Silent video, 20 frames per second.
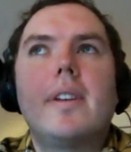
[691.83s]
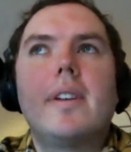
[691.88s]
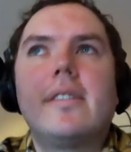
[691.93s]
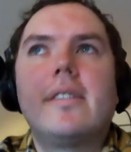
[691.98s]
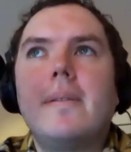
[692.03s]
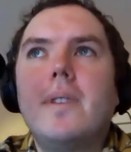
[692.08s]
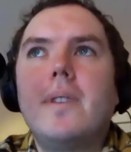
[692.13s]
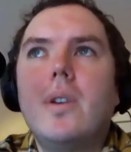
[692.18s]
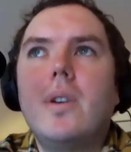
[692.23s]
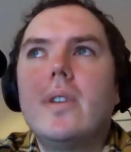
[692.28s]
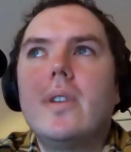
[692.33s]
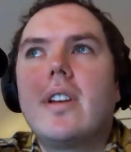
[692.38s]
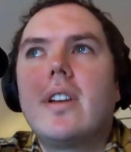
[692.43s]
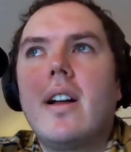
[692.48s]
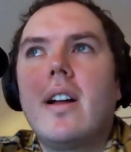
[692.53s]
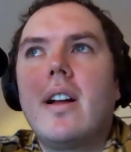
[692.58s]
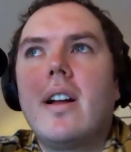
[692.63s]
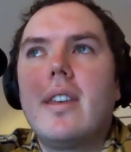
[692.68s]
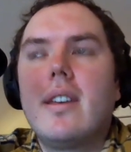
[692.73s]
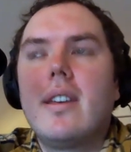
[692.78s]
if you had
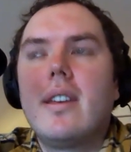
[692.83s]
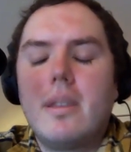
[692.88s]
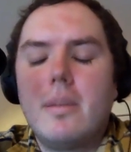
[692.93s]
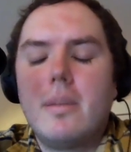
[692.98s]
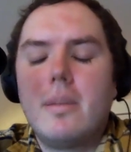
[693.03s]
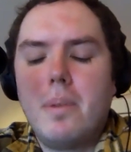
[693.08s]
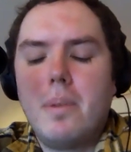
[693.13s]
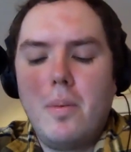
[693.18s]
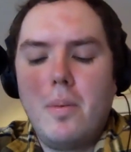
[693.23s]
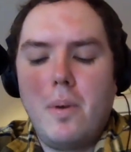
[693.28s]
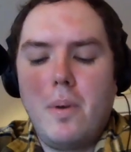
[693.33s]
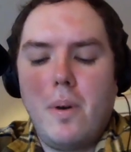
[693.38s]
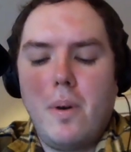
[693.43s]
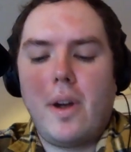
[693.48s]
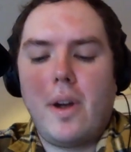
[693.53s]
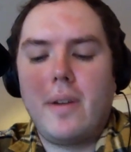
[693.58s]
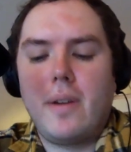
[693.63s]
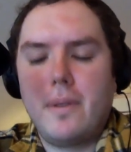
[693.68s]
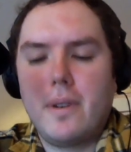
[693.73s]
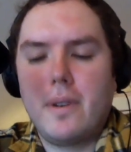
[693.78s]
gone the Popo
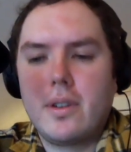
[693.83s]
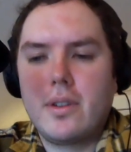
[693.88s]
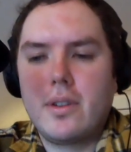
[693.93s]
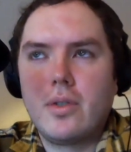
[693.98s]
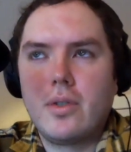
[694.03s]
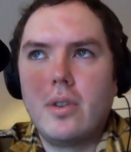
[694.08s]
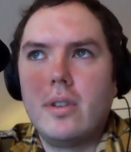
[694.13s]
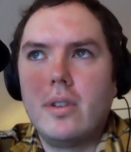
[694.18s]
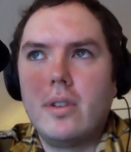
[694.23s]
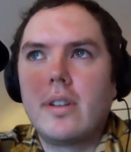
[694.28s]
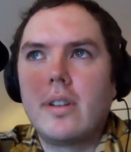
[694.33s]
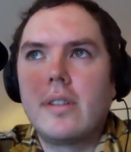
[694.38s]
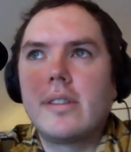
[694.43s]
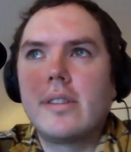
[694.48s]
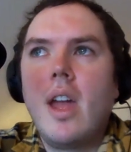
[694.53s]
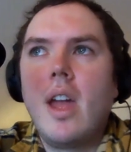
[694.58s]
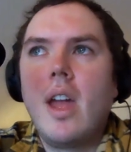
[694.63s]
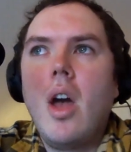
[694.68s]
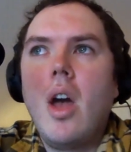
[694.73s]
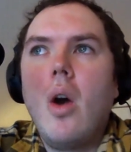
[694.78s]
route for controllers,
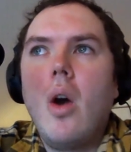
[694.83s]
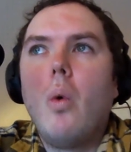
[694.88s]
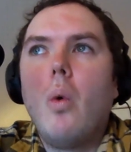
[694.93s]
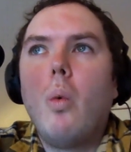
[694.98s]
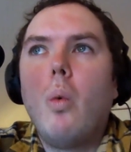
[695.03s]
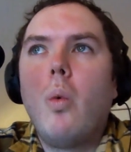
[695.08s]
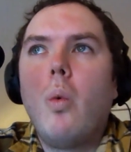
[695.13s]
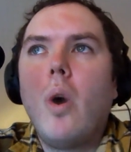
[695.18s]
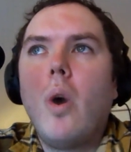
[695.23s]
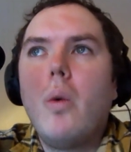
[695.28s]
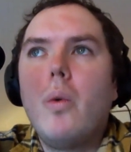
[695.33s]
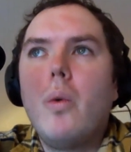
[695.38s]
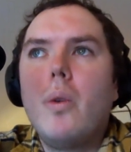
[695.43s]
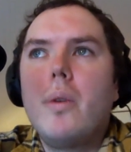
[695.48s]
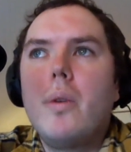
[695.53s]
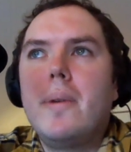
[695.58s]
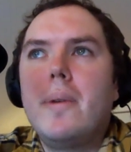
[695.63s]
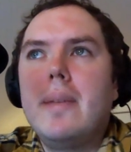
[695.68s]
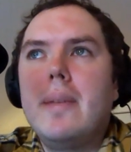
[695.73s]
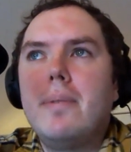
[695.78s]
what would
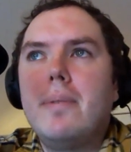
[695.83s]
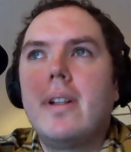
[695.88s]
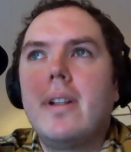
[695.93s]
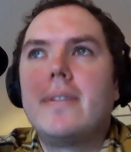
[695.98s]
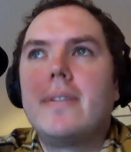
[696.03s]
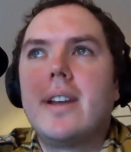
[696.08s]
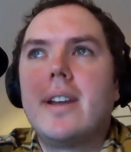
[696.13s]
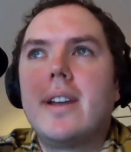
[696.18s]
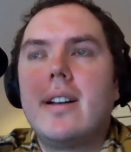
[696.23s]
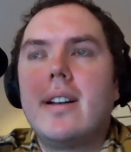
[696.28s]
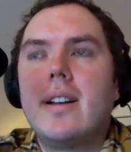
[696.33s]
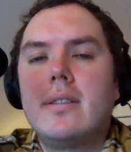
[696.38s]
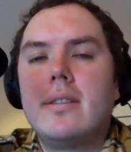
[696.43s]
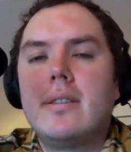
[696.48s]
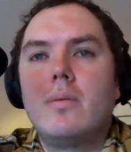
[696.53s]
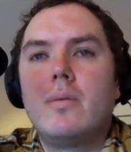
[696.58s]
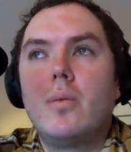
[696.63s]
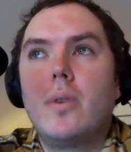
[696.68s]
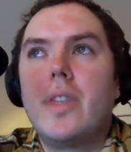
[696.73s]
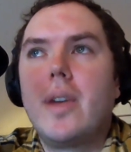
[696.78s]
people have
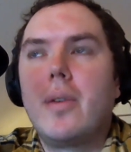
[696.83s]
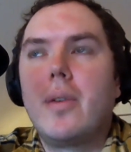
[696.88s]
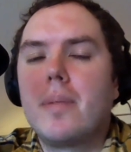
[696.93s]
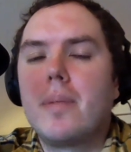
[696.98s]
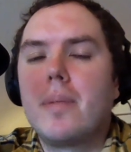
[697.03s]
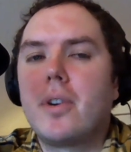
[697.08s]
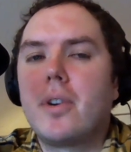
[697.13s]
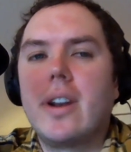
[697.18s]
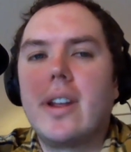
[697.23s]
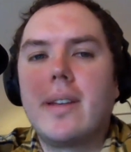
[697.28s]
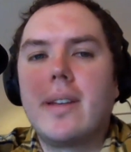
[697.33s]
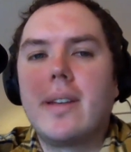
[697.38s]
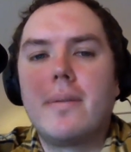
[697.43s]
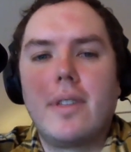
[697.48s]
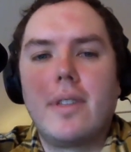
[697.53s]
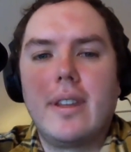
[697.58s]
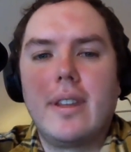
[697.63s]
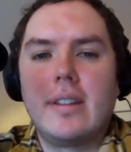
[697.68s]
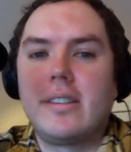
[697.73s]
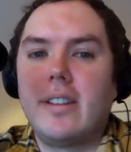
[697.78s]
done when they were upgrading for
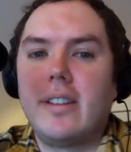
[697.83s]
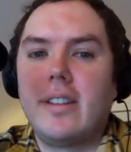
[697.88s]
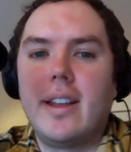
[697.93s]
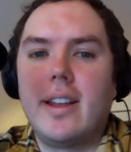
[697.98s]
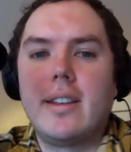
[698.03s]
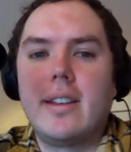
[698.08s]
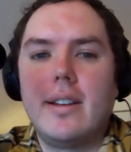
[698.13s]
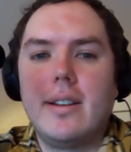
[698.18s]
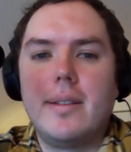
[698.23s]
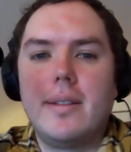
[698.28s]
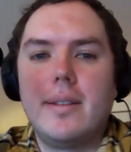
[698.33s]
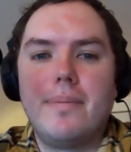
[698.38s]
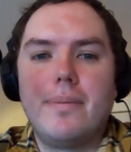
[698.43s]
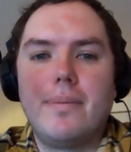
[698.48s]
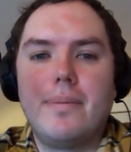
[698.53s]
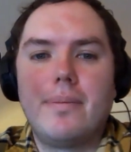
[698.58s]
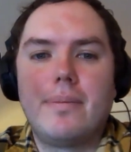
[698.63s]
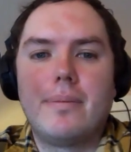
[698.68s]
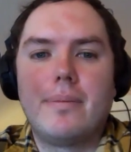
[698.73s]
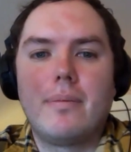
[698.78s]
things like
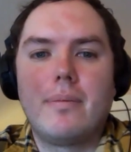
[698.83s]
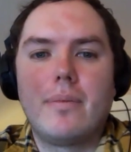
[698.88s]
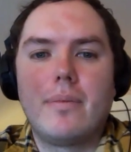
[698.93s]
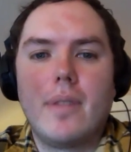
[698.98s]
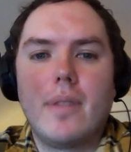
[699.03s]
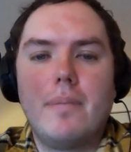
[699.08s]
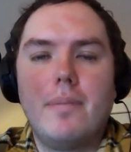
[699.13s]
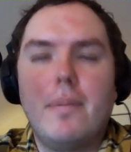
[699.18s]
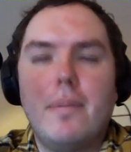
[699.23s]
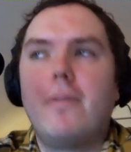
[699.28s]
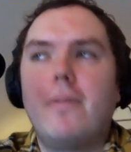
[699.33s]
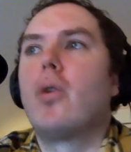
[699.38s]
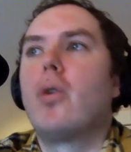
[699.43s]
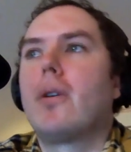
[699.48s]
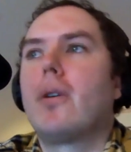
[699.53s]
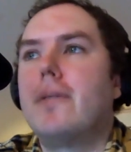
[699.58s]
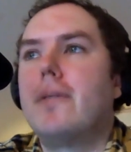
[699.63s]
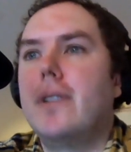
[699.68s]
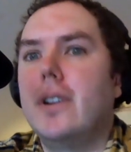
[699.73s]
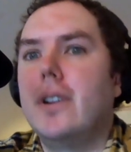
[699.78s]
before
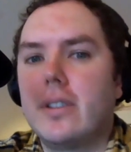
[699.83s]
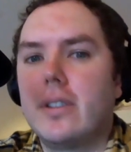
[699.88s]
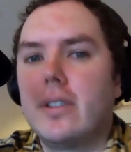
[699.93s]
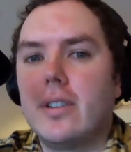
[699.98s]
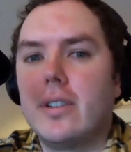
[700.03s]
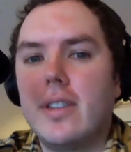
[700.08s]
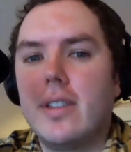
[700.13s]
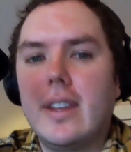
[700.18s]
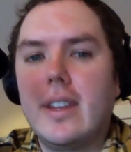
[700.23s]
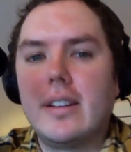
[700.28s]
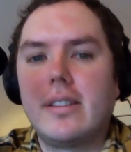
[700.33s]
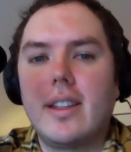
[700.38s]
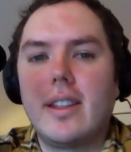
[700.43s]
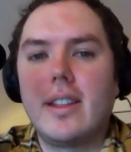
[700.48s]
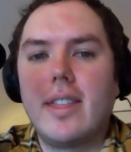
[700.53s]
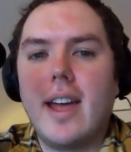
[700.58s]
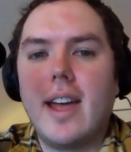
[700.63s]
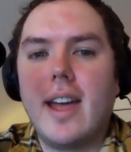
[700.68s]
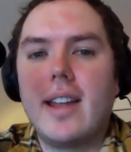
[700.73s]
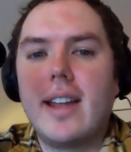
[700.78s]
filter and things like
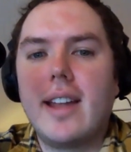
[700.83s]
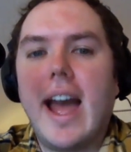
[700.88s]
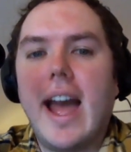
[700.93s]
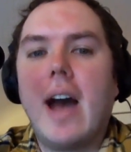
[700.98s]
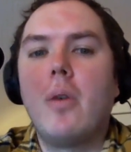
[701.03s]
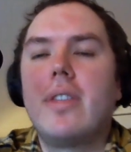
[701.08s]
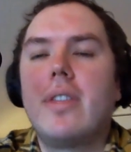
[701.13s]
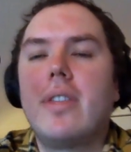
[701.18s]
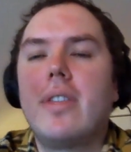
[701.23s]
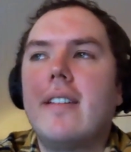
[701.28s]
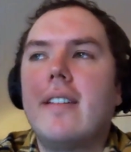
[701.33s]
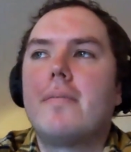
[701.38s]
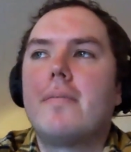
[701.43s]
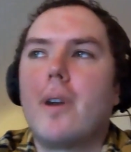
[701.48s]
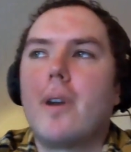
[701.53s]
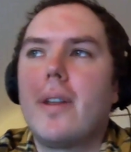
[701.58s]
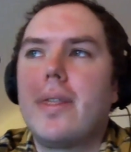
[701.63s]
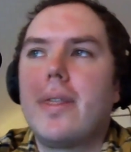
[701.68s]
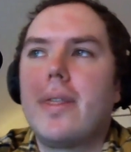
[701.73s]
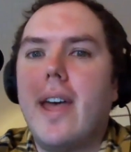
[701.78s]
that? How would they have
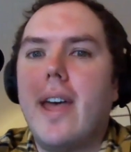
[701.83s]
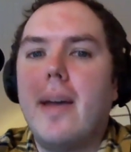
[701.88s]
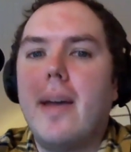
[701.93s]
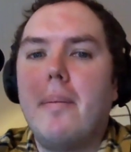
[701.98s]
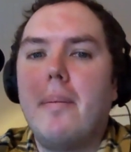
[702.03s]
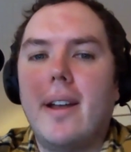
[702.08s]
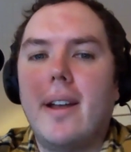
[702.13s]
brought that back?